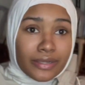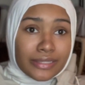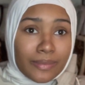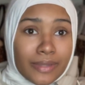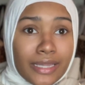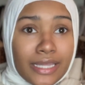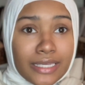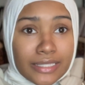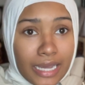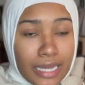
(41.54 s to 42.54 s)
some of the
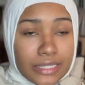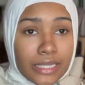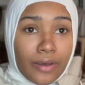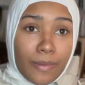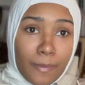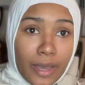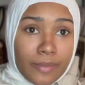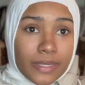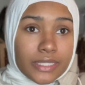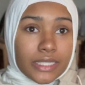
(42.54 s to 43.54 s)
things that I sell in my
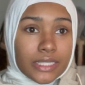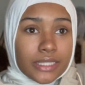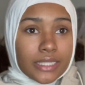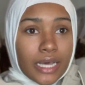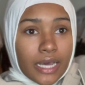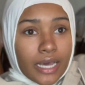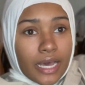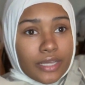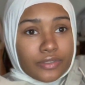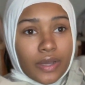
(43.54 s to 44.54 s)
business.
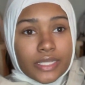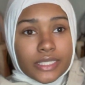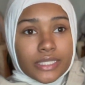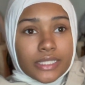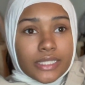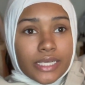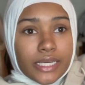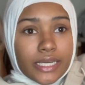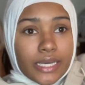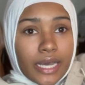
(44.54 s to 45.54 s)
As you guys can
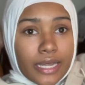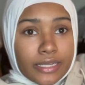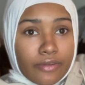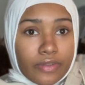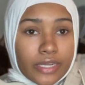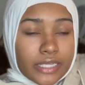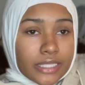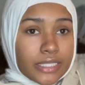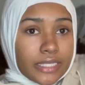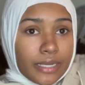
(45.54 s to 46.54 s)
see, I definitely need to
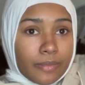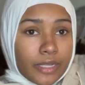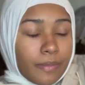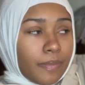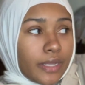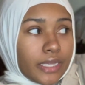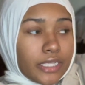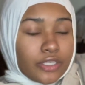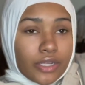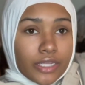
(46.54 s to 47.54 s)
steam them, but
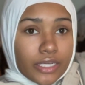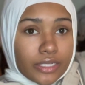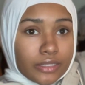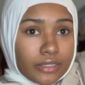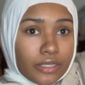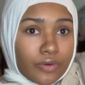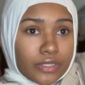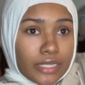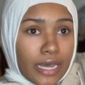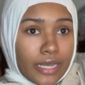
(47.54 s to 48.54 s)
these are the silk
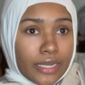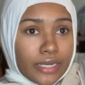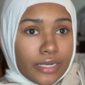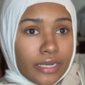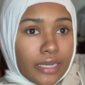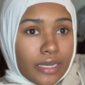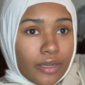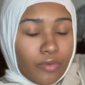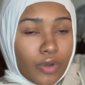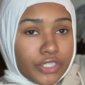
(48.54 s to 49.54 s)
satin
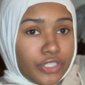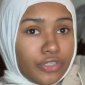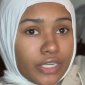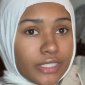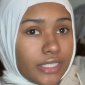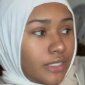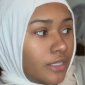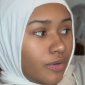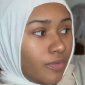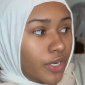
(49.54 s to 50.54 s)
ruche dresses.
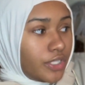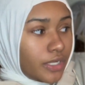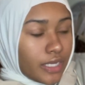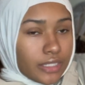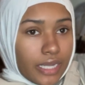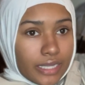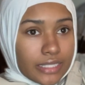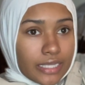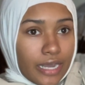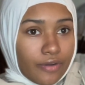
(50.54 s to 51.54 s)
They're ruched because like the
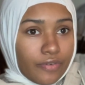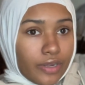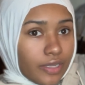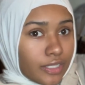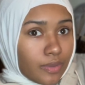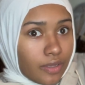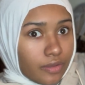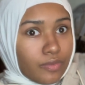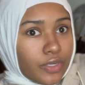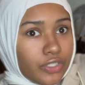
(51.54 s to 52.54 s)
side over here, that's why they're
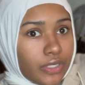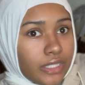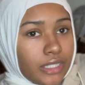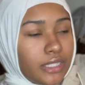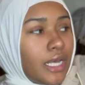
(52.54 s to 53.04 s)
the ruche dresses.